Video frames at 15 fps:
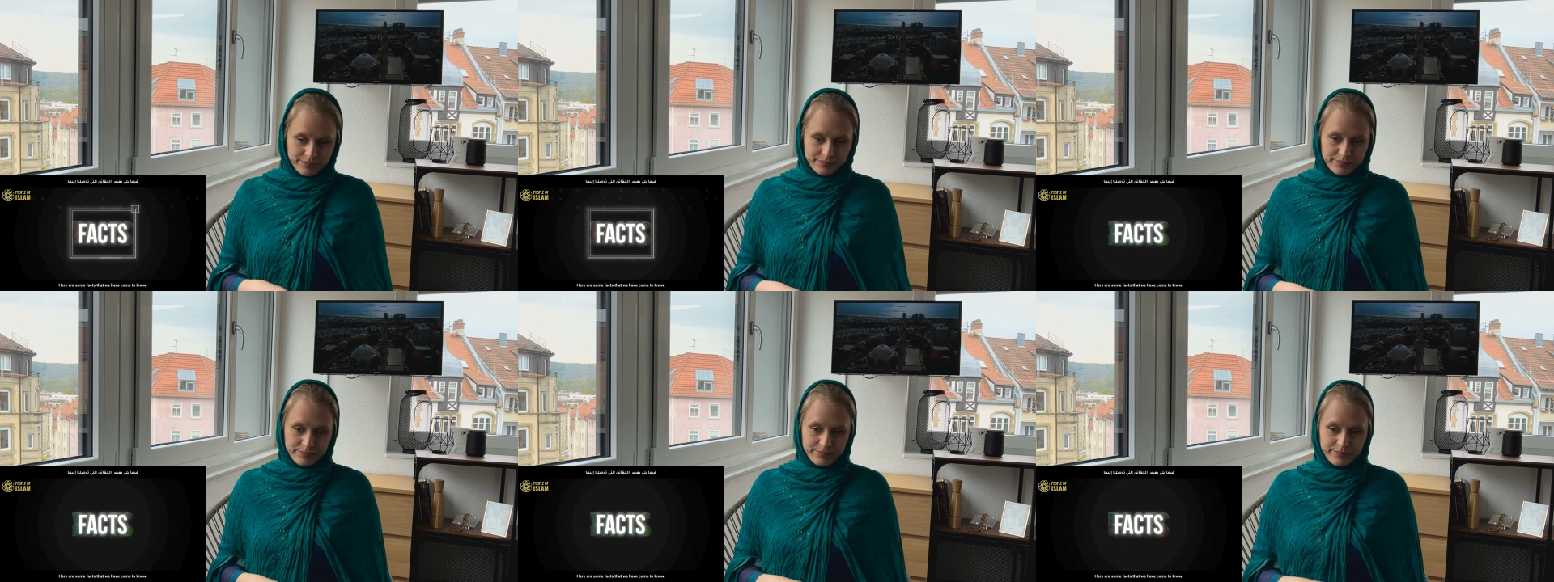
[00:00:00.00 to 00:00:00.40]

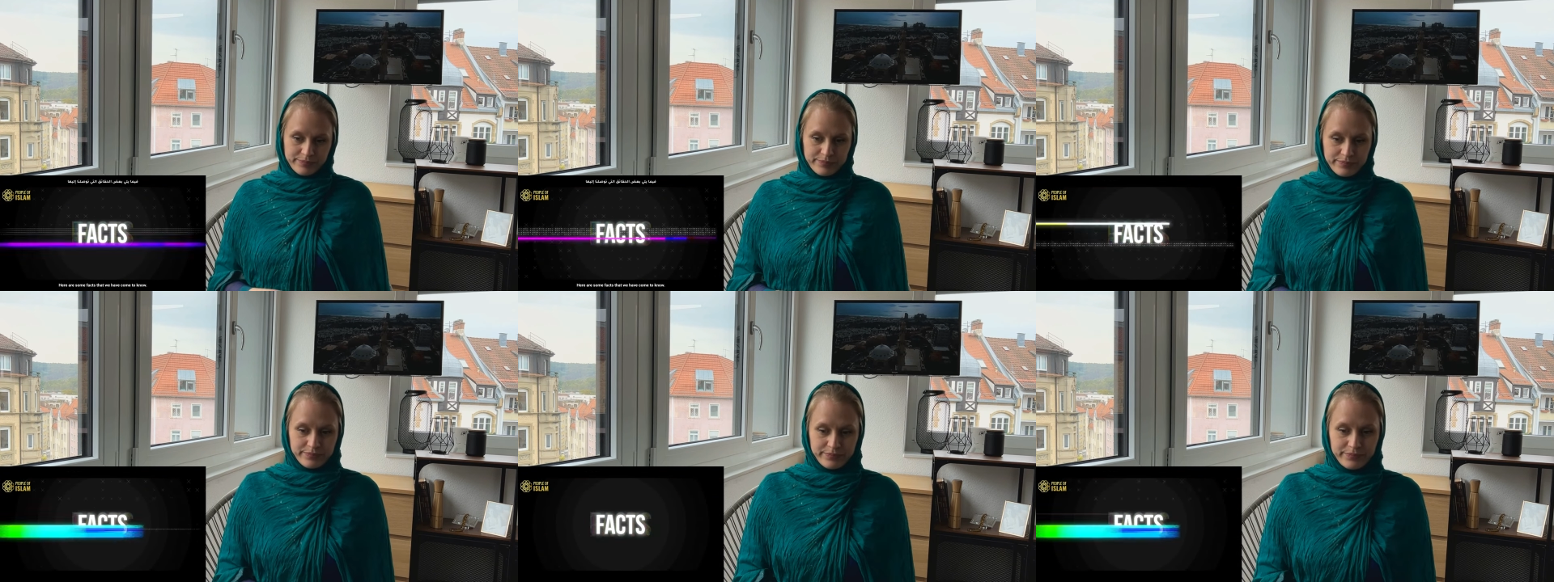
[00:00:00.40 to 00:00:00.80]

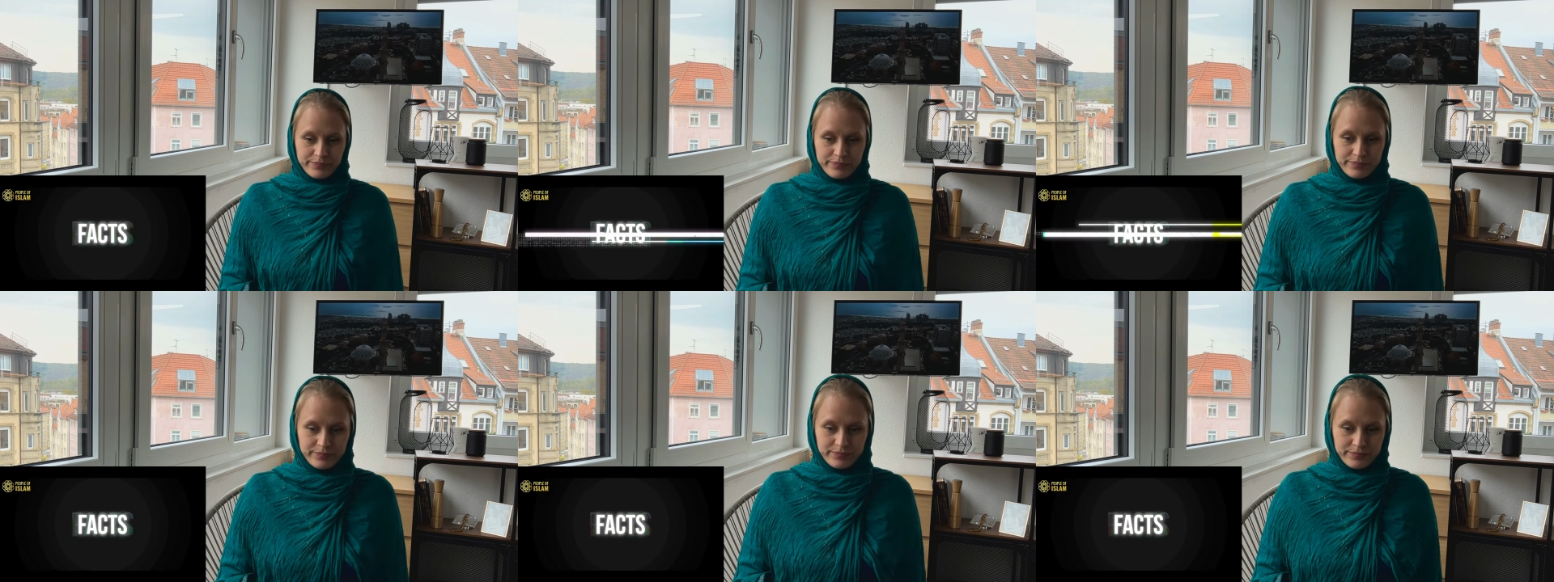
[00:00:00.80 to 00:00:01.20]

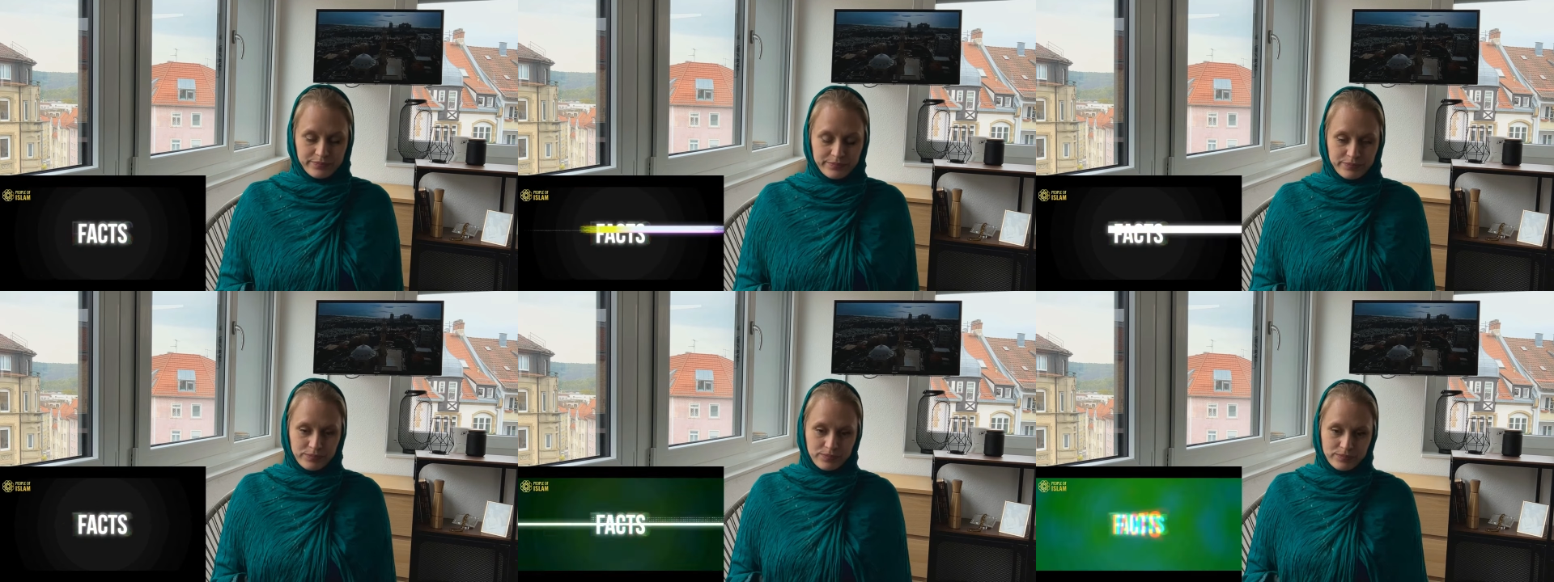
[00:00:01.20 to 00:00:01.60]

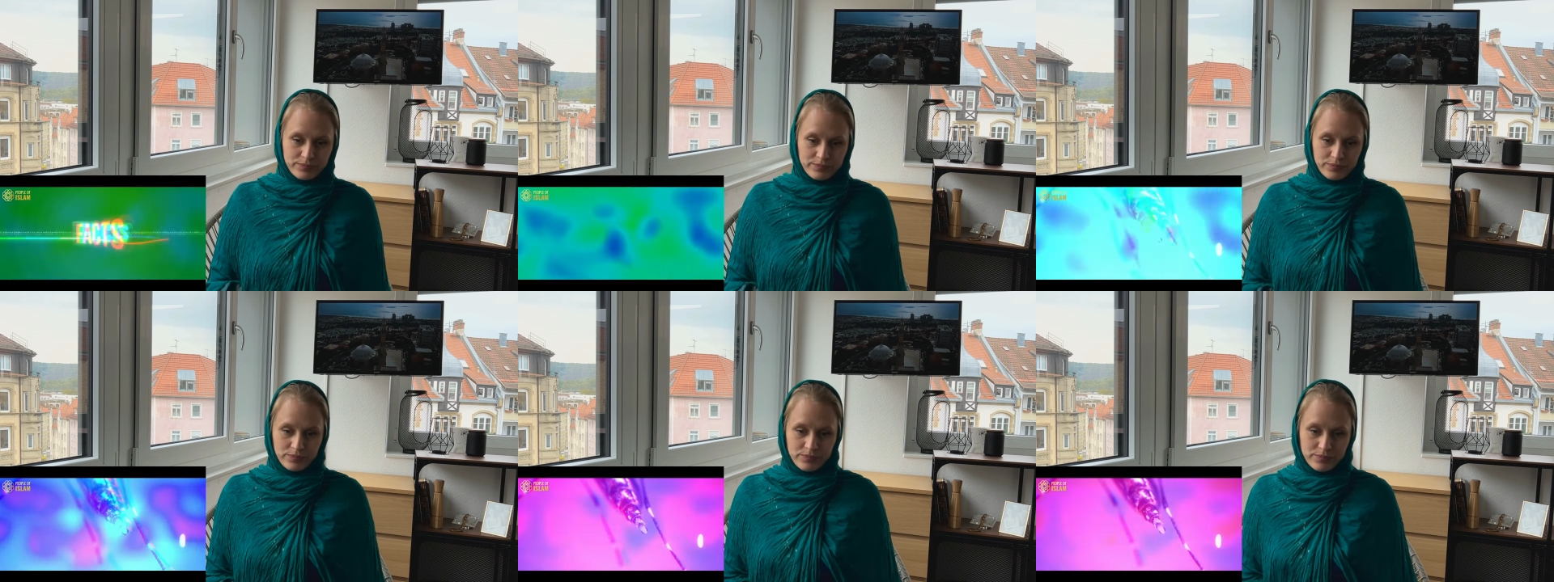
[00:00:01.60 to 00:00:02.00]

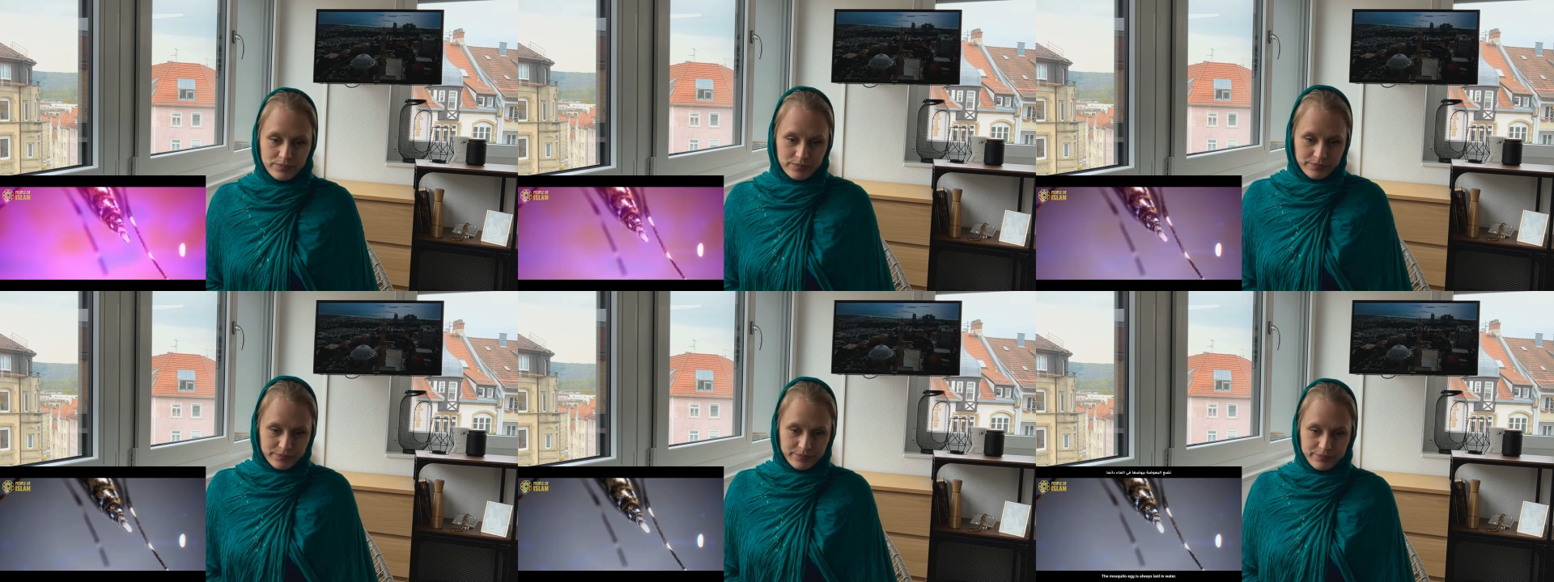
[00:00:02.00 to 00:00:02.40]
[no speech]